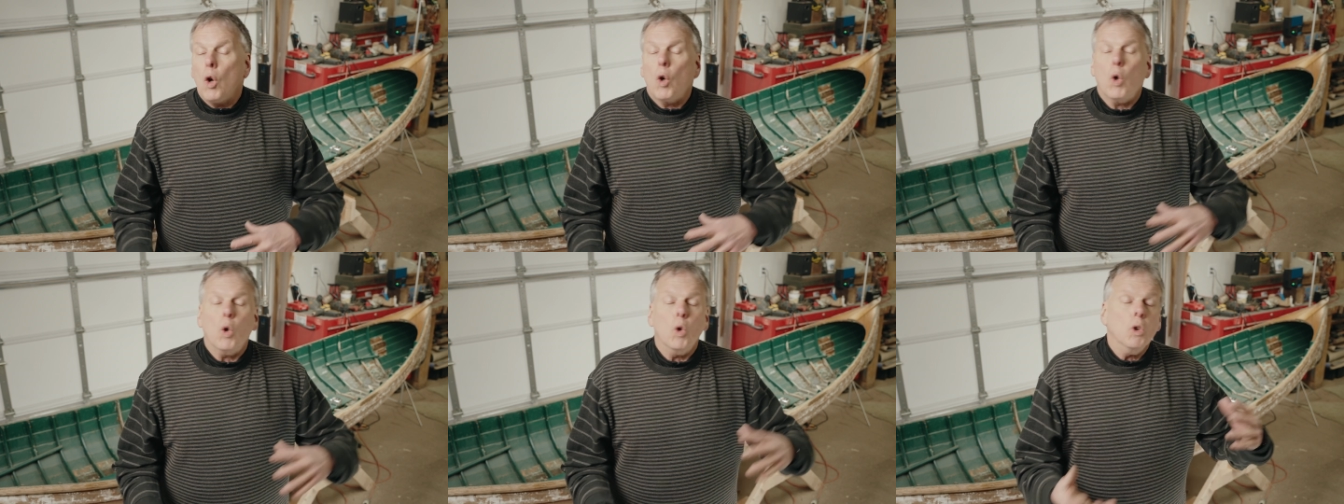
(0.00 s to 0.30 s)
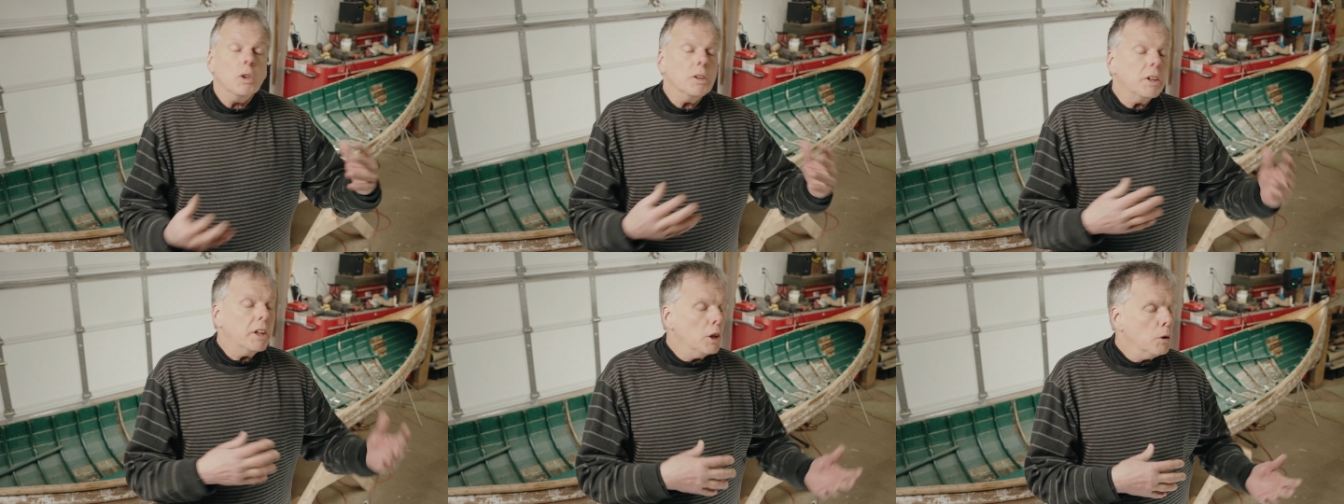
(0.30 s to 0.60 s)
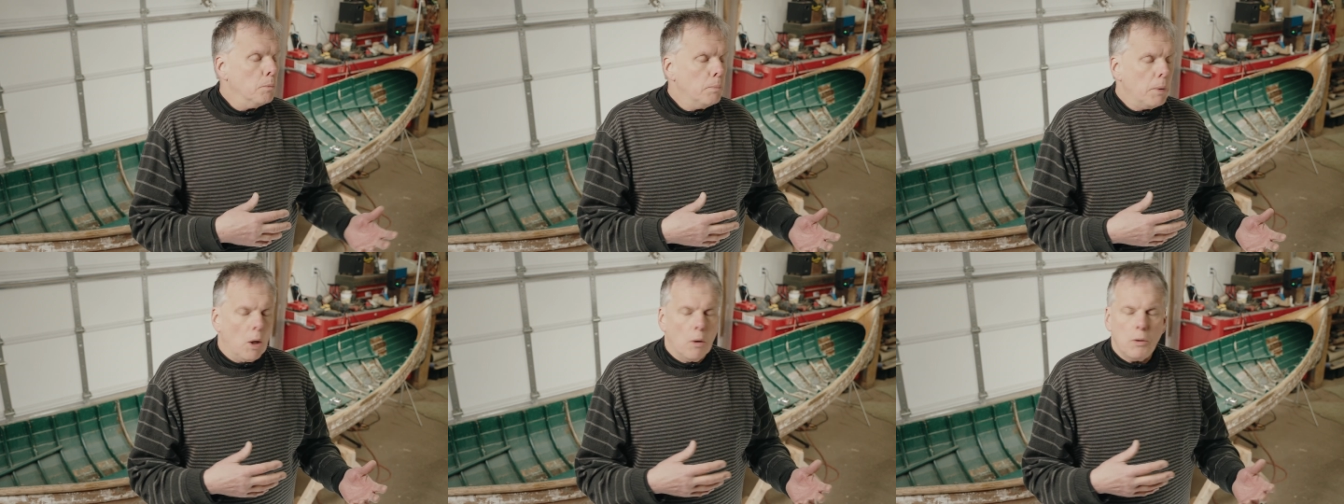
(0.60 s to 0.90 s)

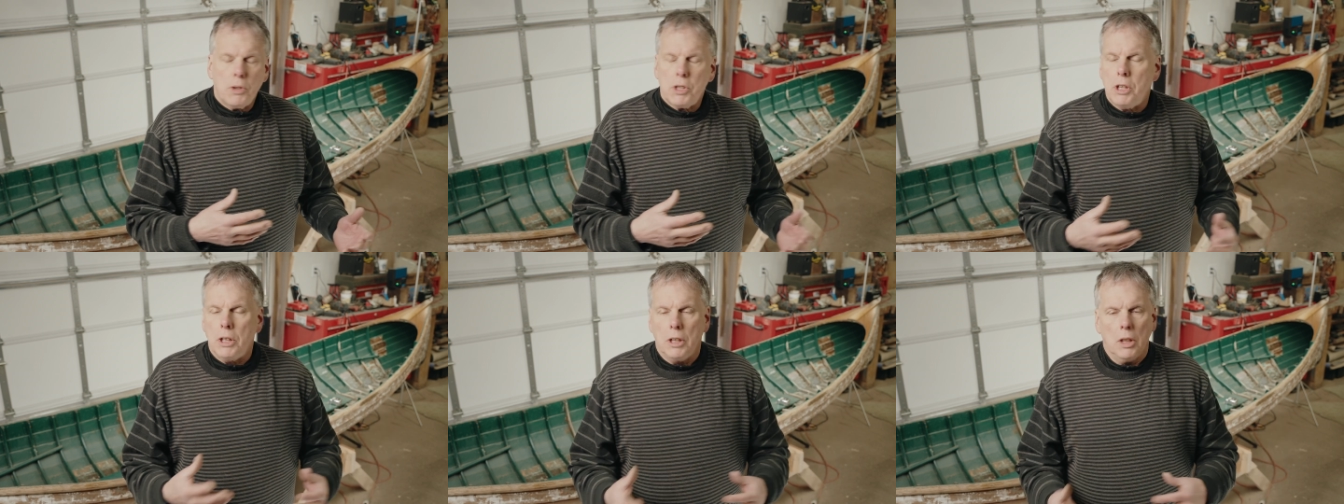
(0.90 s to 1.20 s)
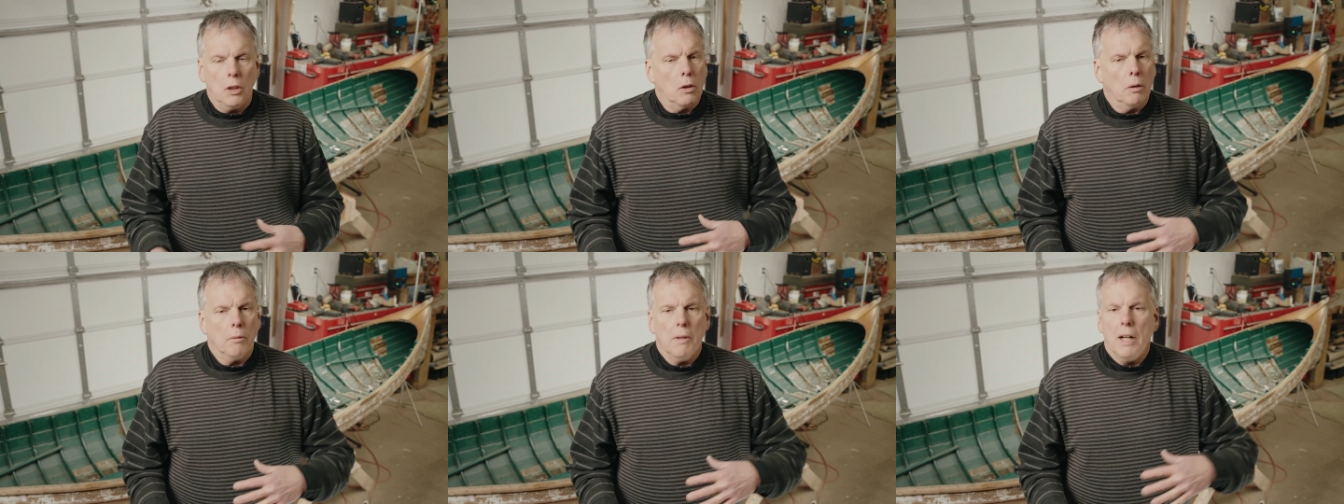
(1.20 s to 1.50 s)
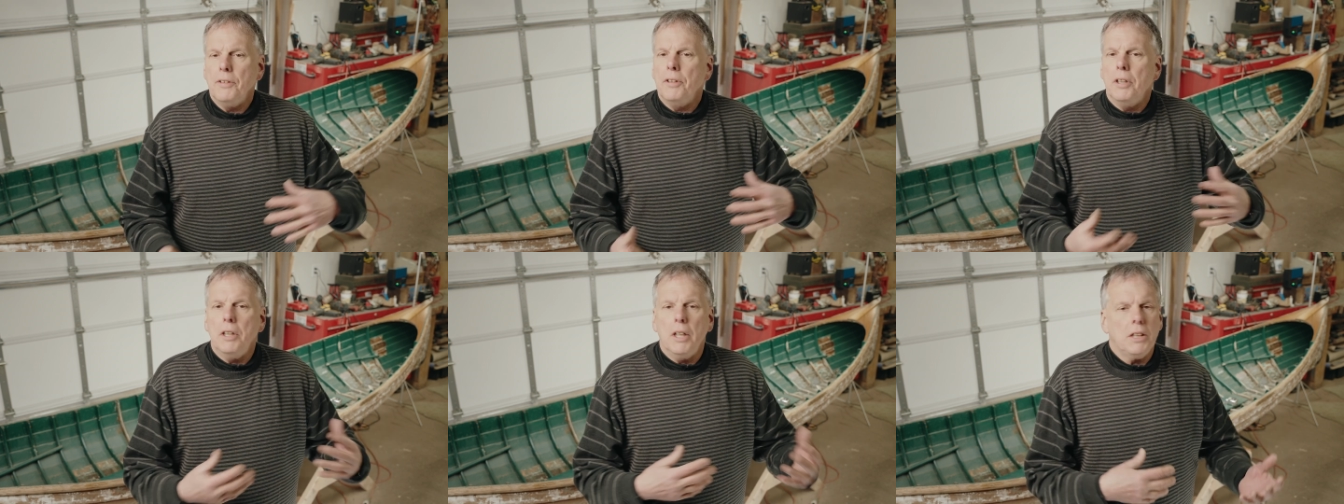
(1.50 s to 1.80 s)
earlier boats,
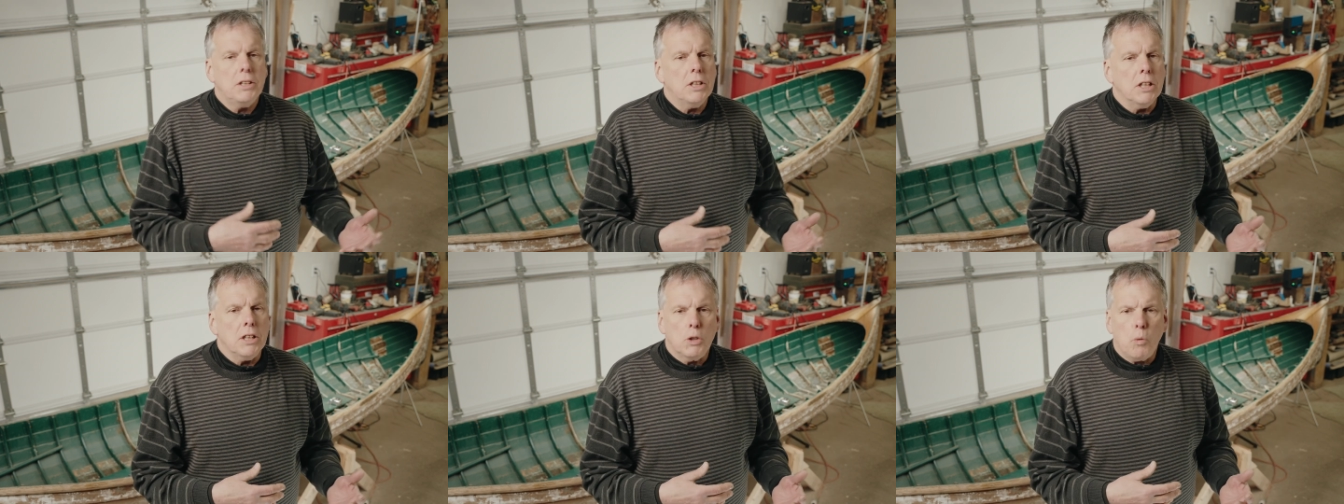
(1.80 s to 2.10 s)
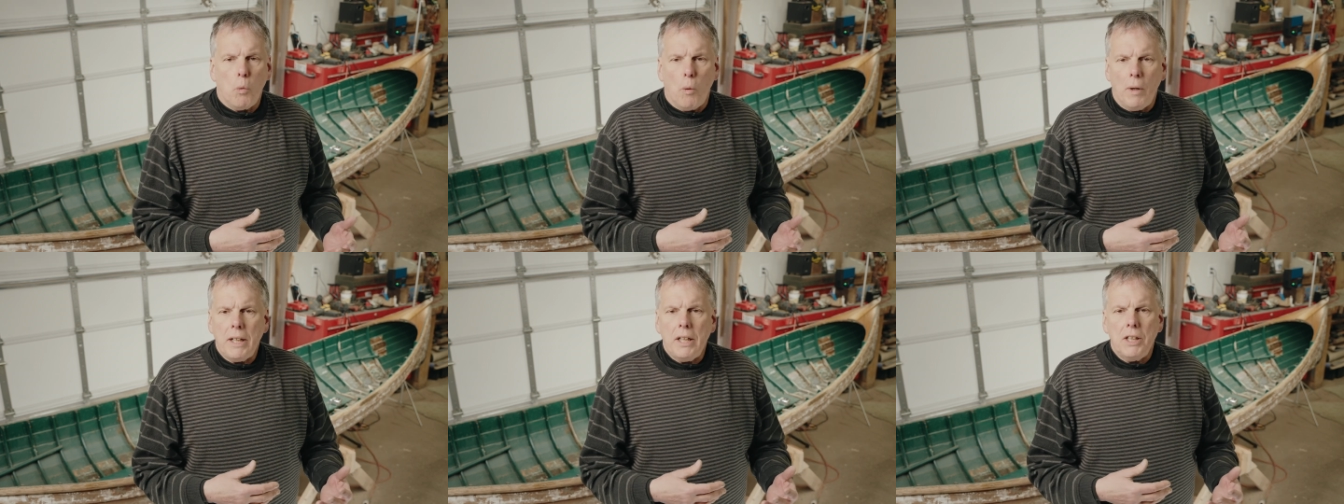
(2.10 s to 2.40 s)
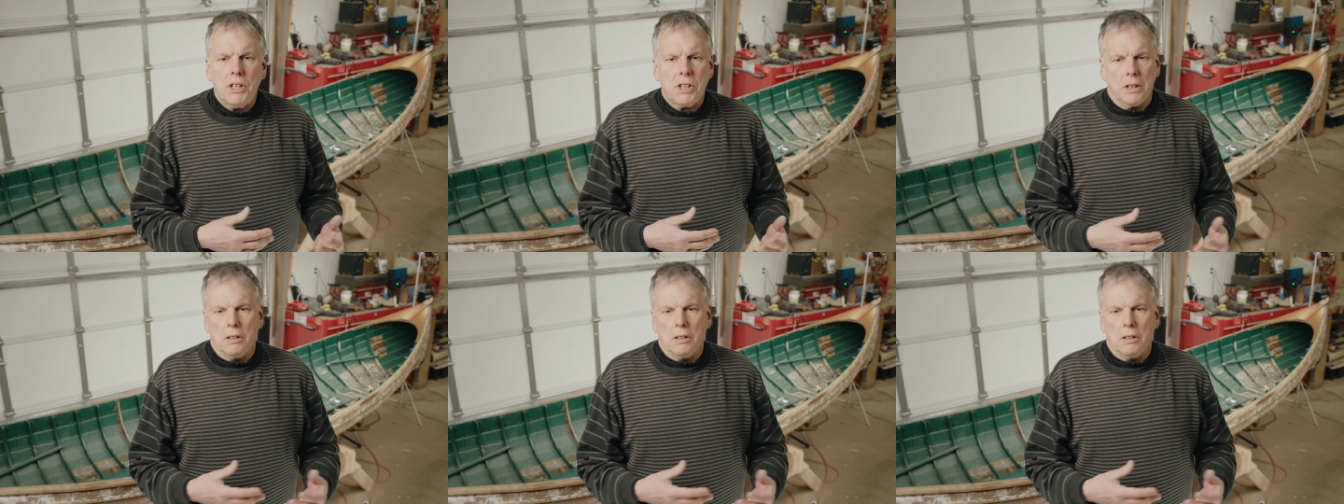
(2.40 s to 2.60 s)
around the 1920s